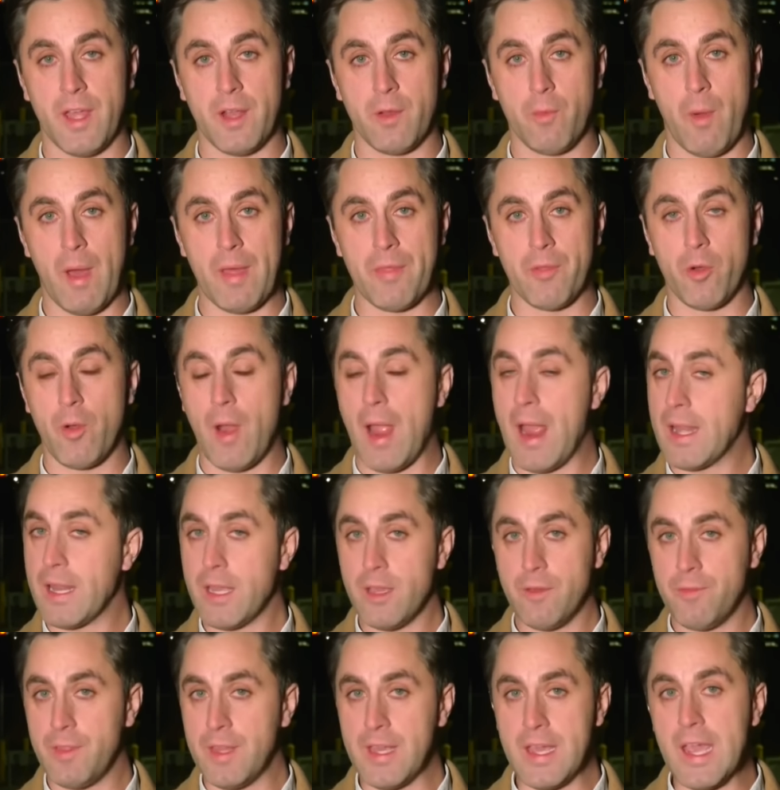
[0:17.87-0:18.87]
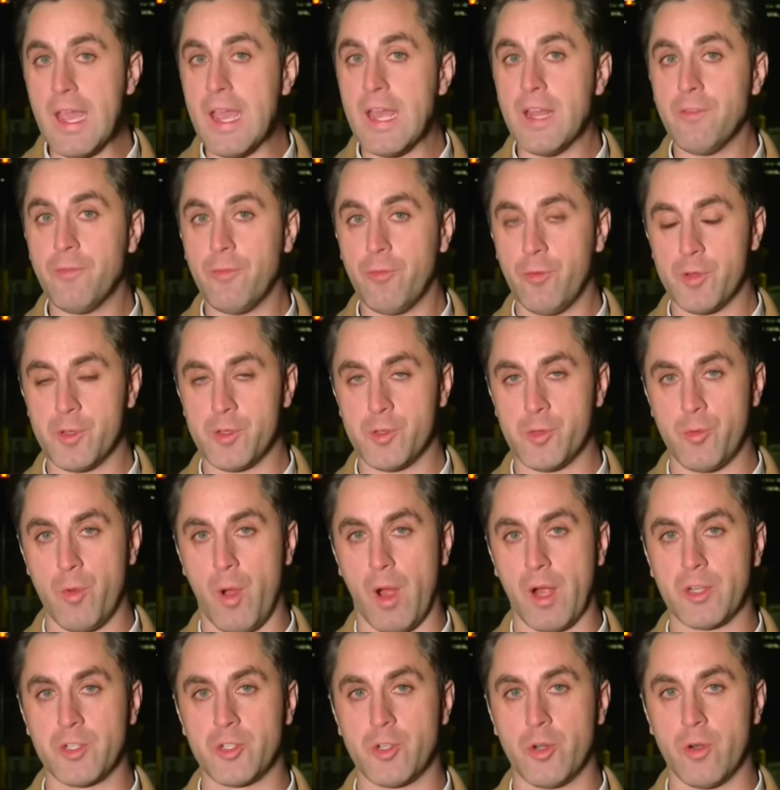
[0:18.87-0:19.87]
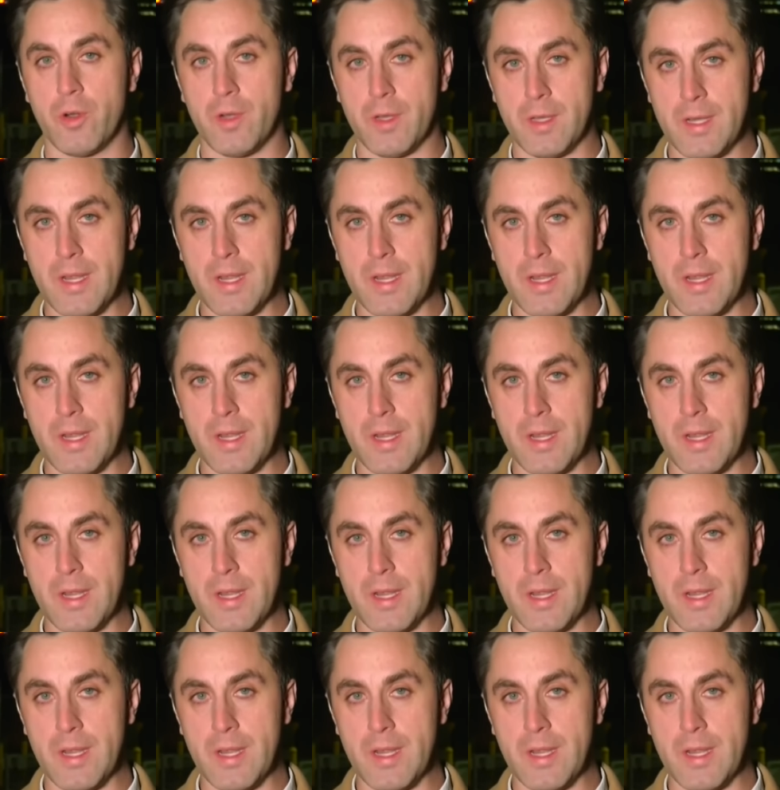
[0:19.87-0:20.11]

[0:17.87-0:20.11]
and whether any of the infrastructure